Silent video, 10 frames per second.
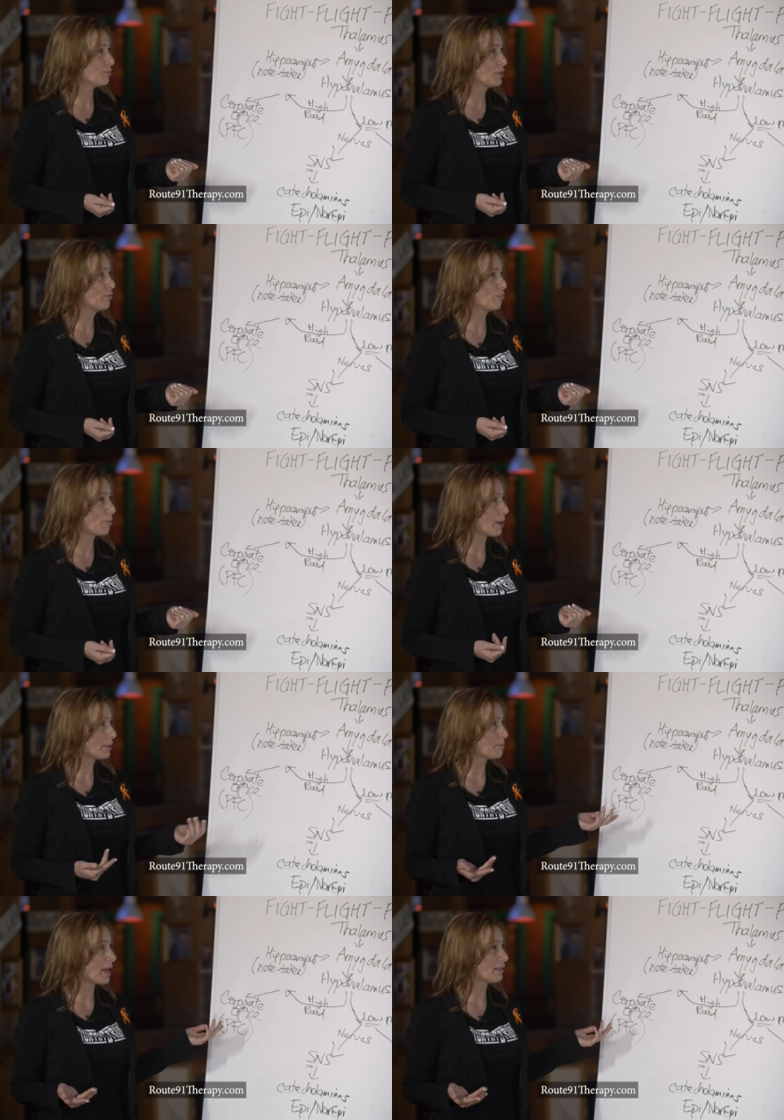You've
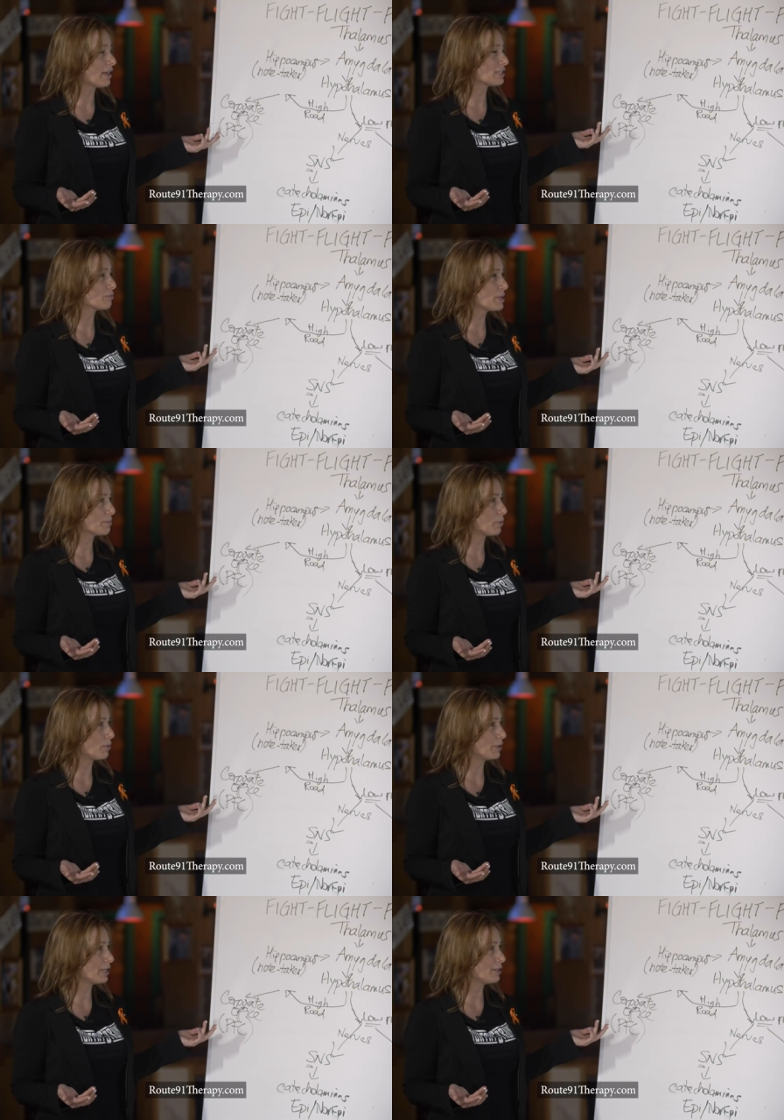probably met lots of
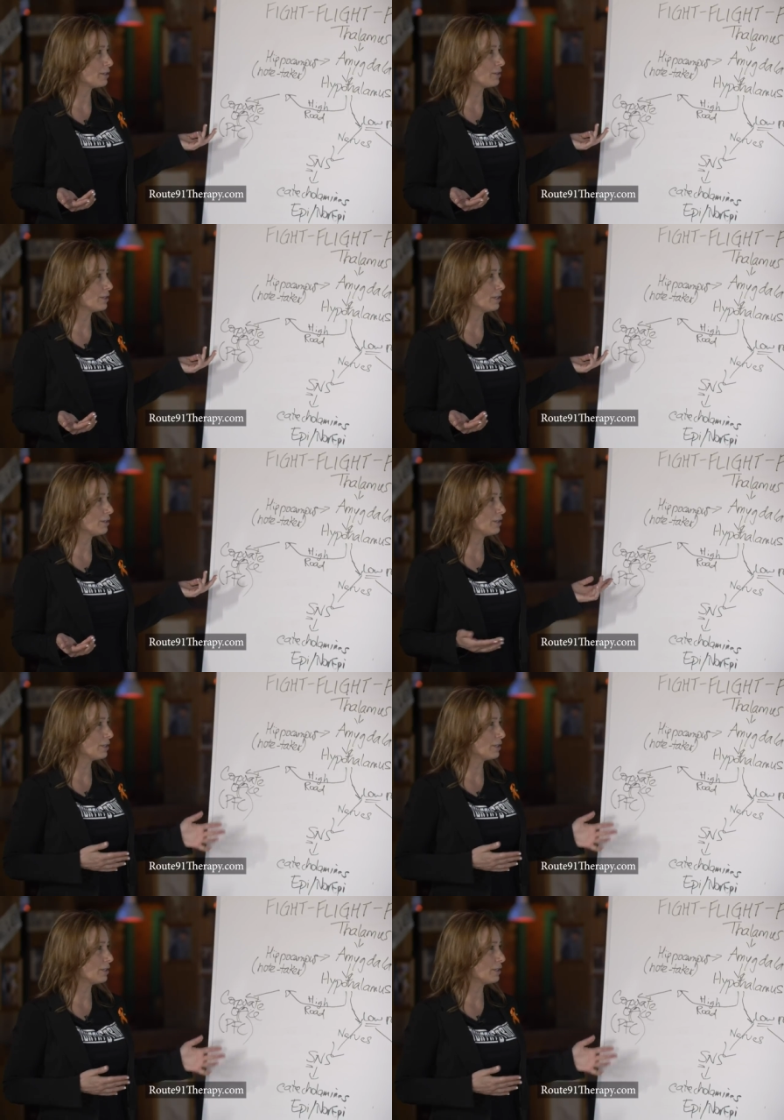people in yeah.